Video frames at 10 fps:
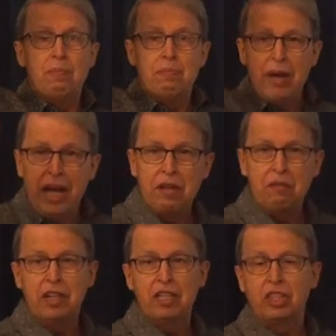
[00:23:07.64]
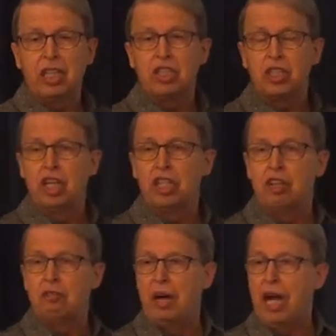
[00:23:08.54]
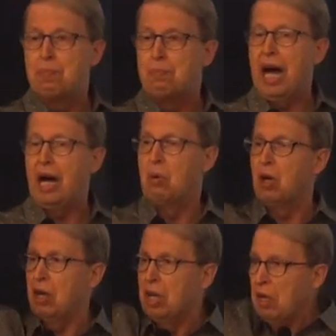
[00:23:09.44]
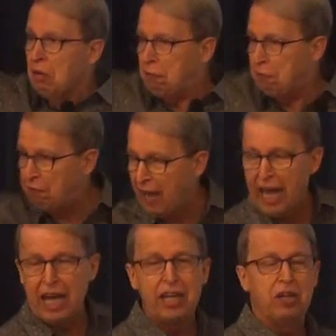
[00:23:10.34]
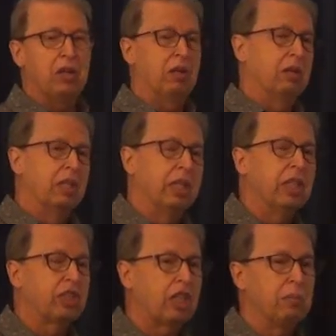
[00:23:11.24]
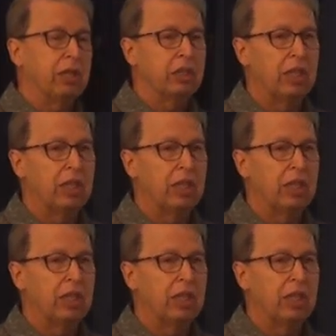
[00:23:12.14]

manifestation of my power. Fire is coming